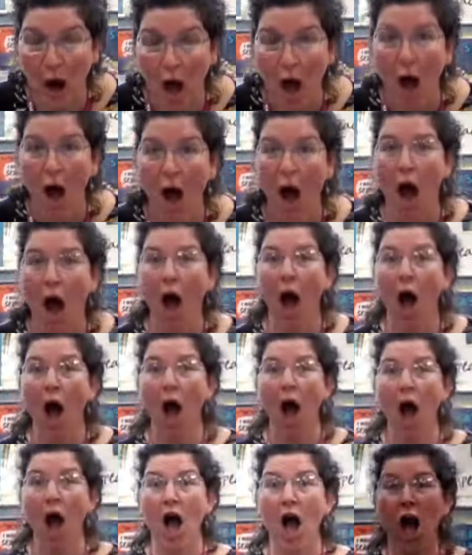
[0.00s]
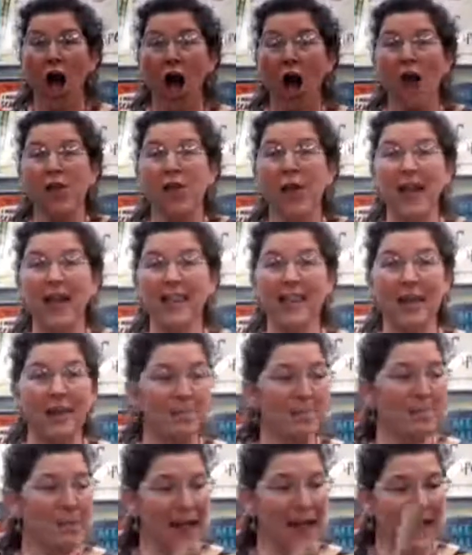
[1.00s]
Oh, that's
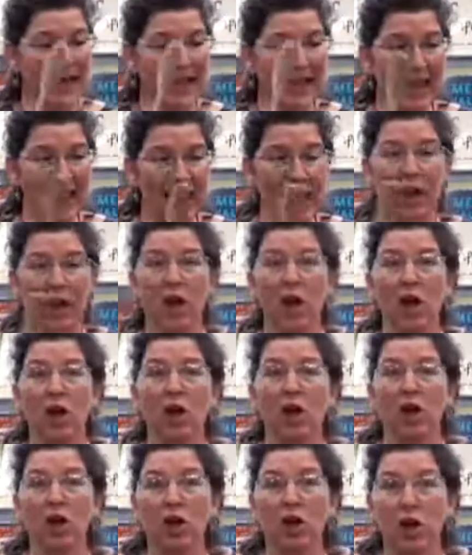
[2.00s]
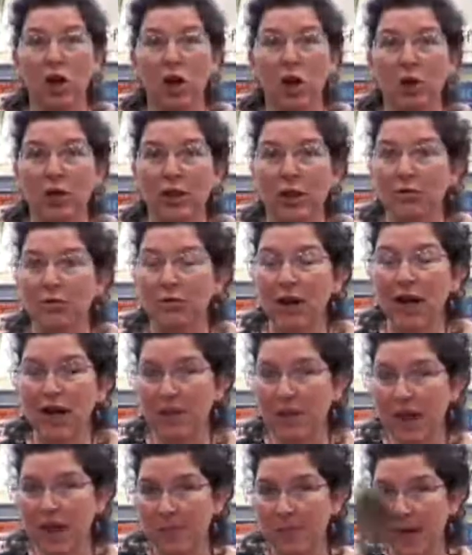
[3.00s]
amazing! You did
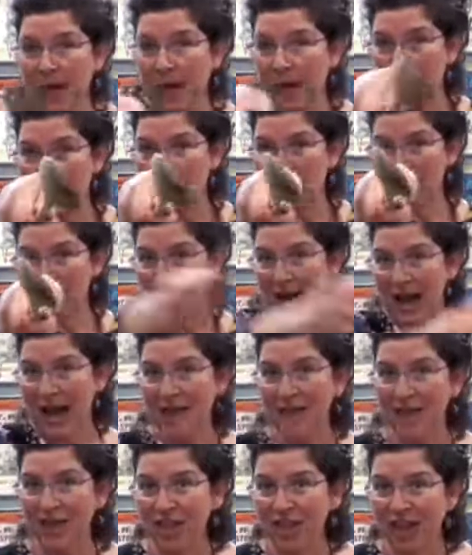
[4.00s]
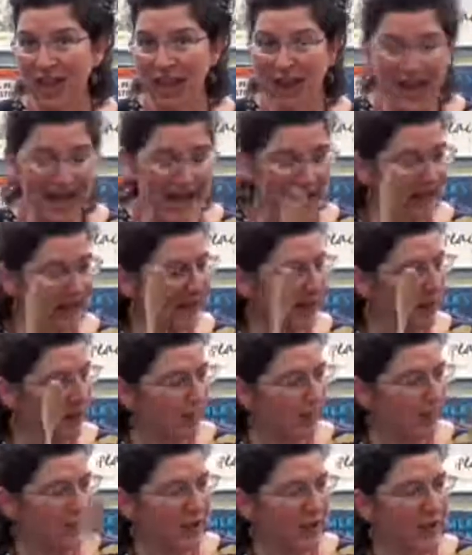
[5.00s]
rhythm, you clever things.
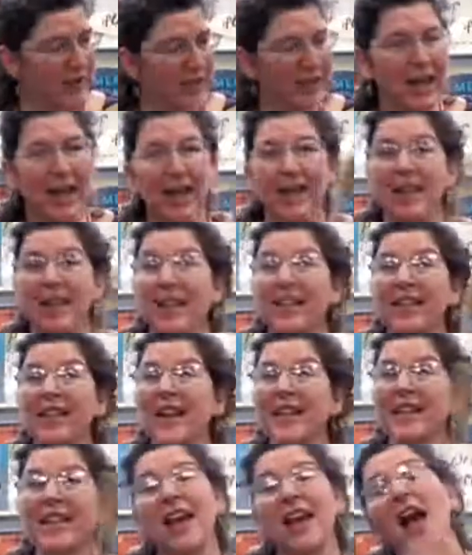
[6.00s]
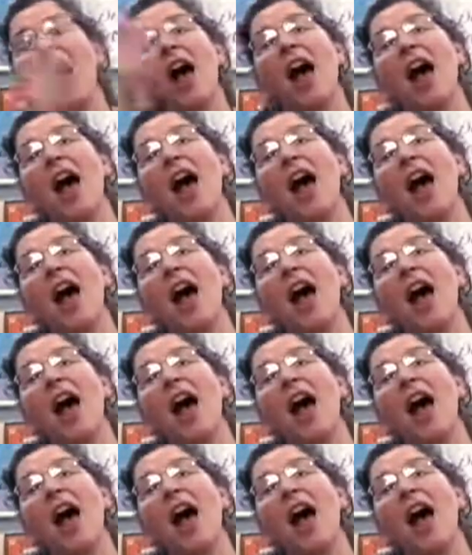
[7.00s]
Da, da, da, da, da.